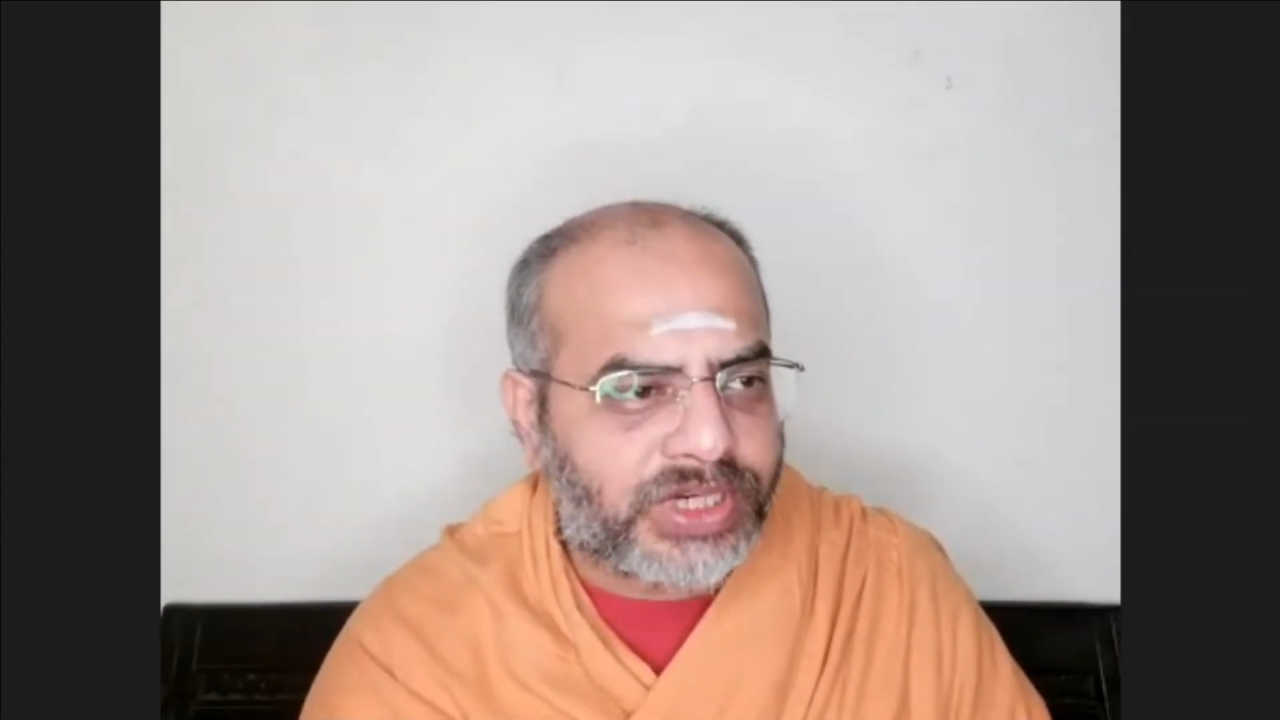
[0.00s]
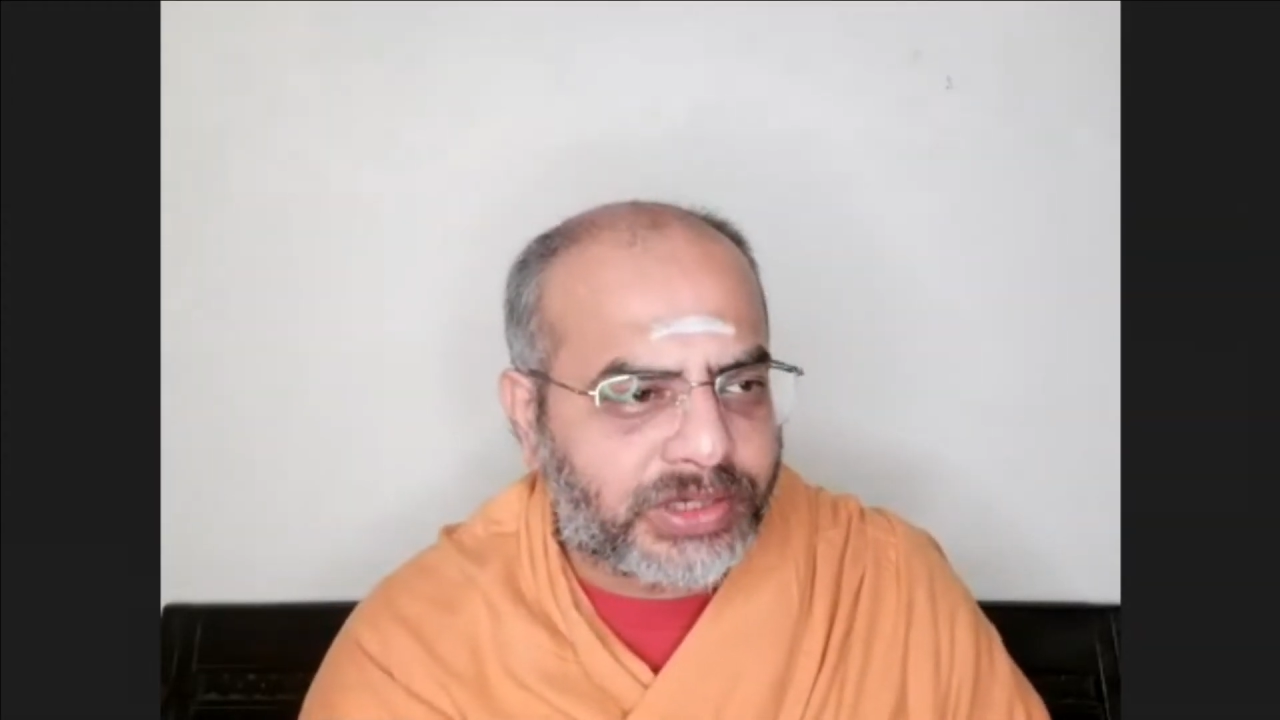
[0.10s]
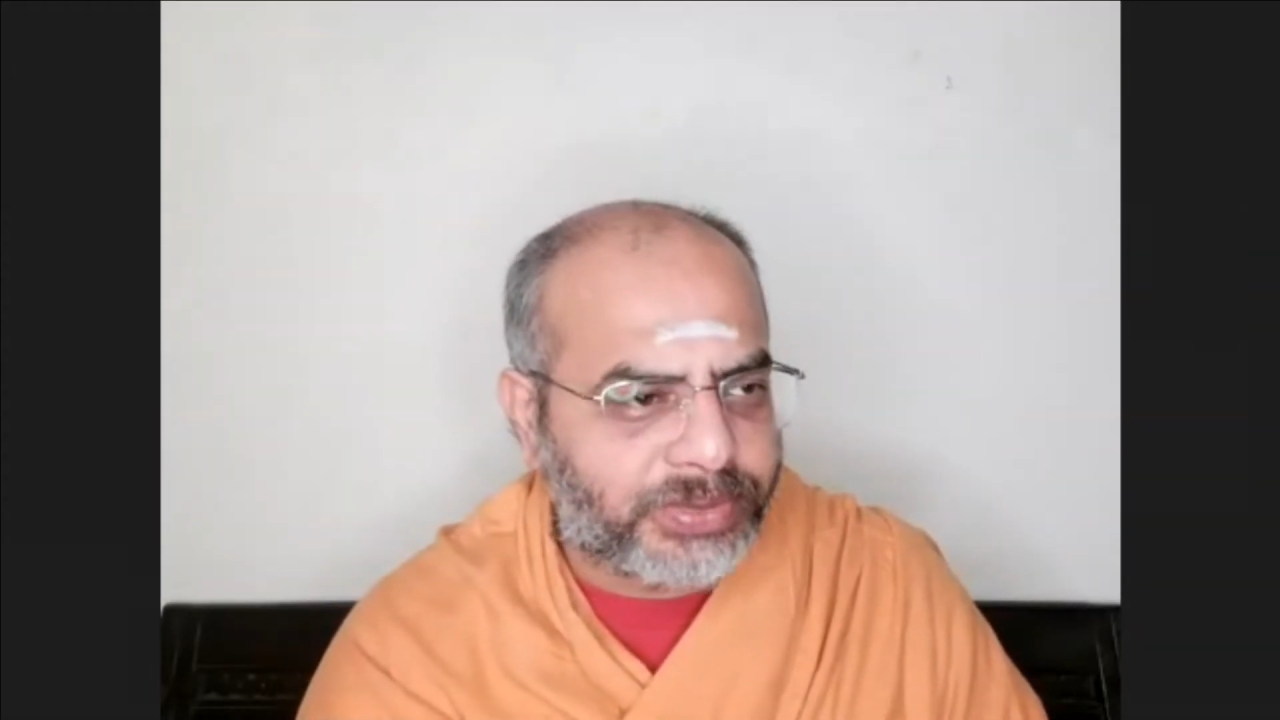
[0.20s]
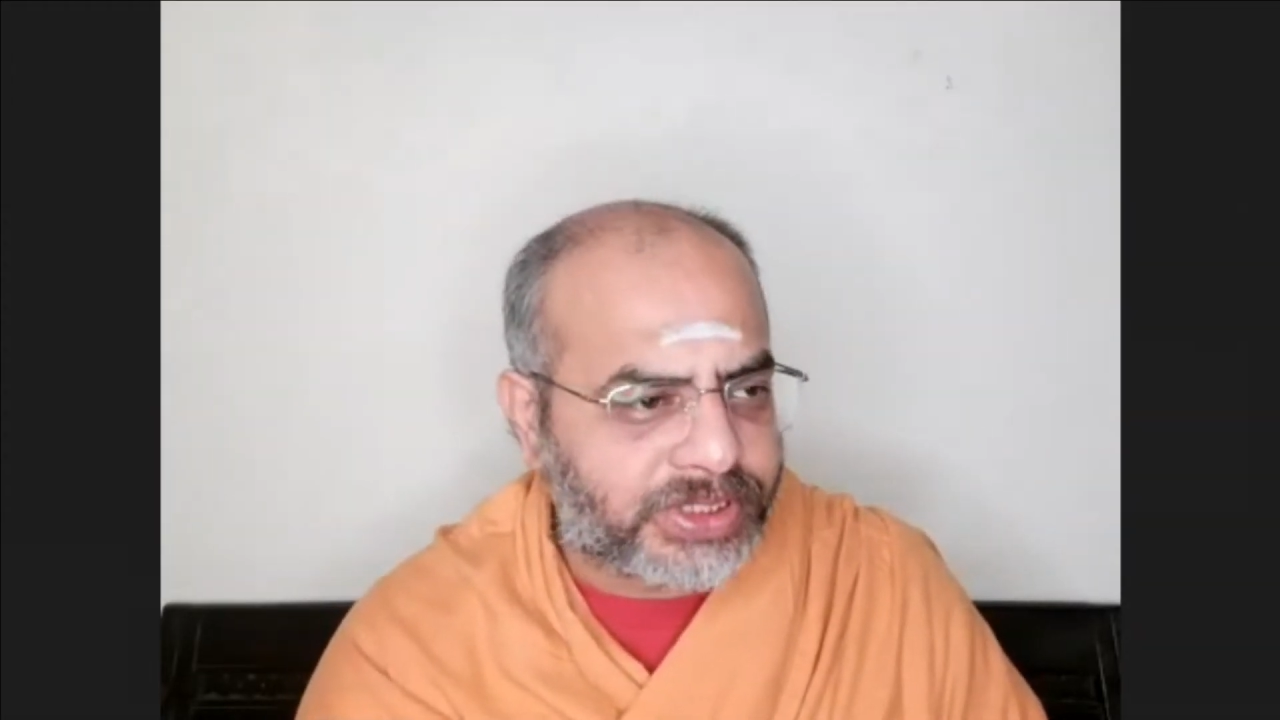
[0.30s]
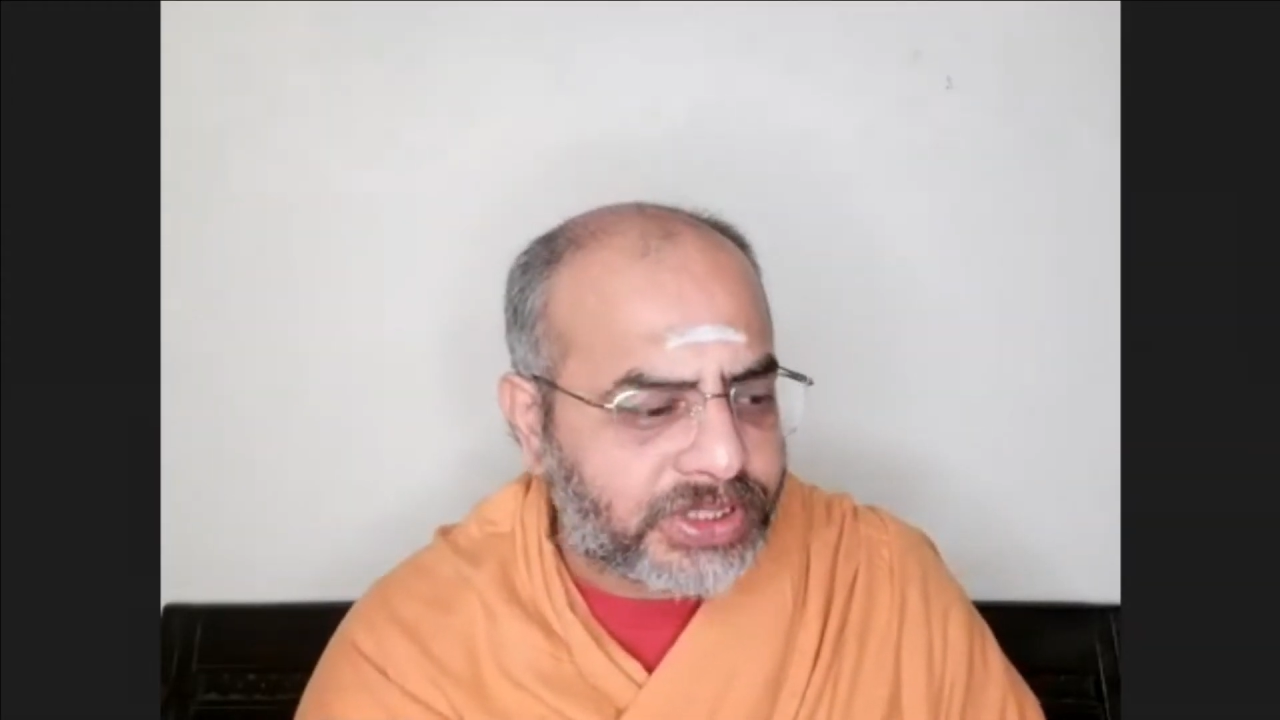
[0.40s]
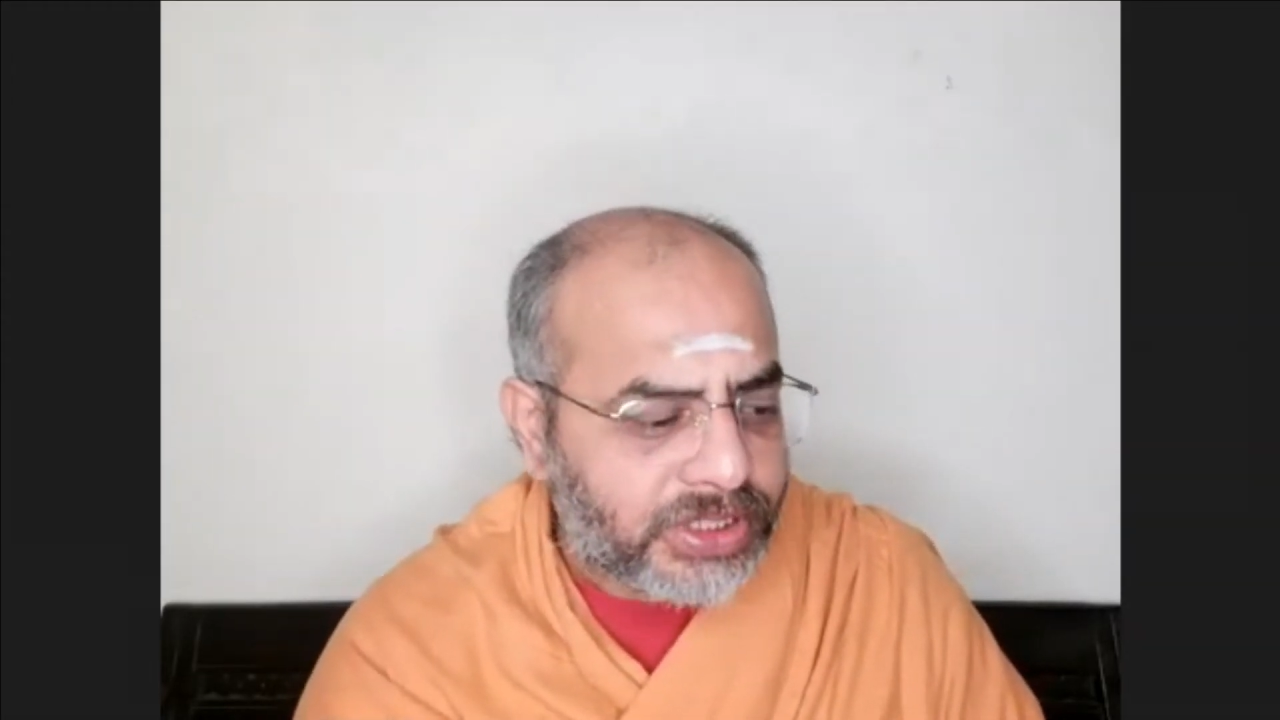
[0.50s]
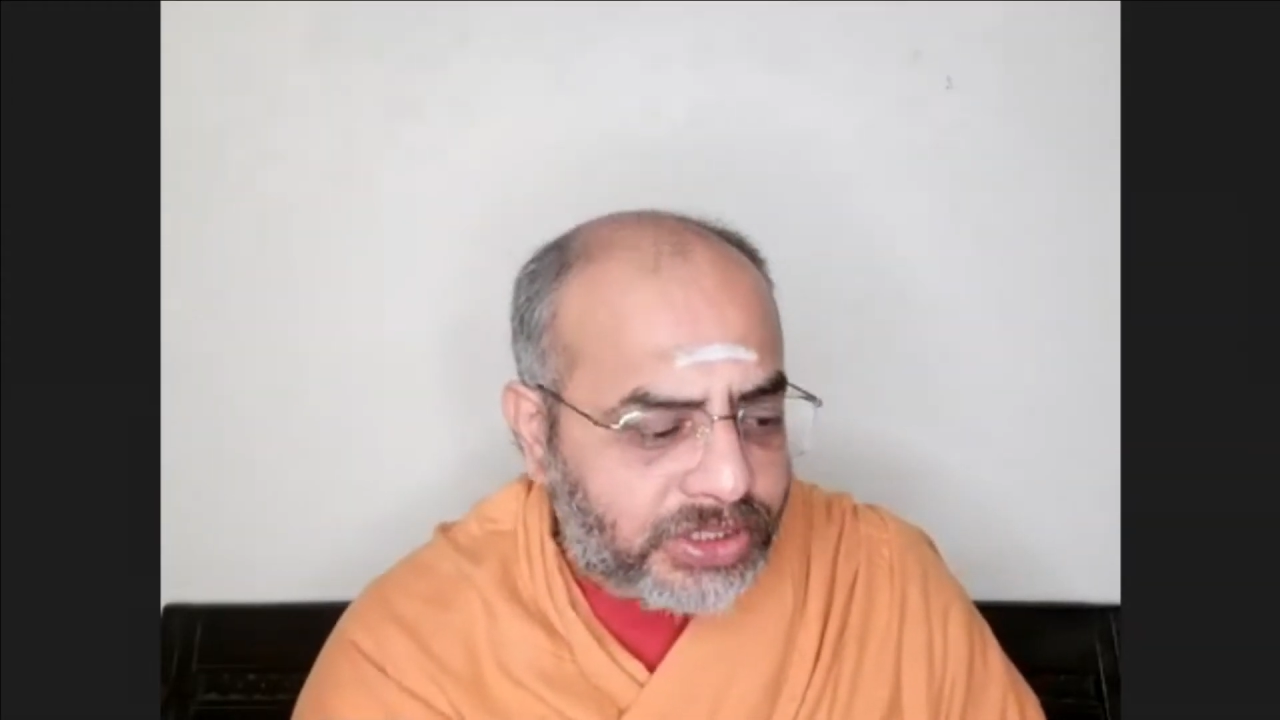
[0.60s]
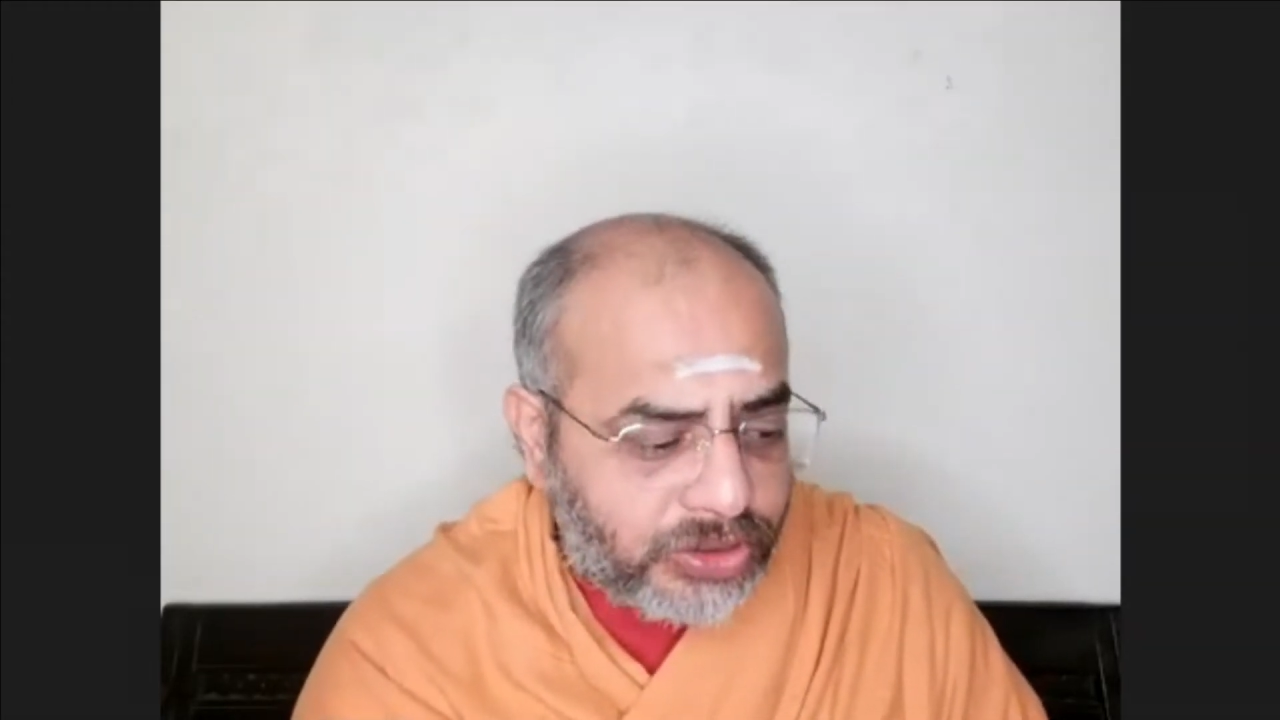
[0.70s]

Ganpati.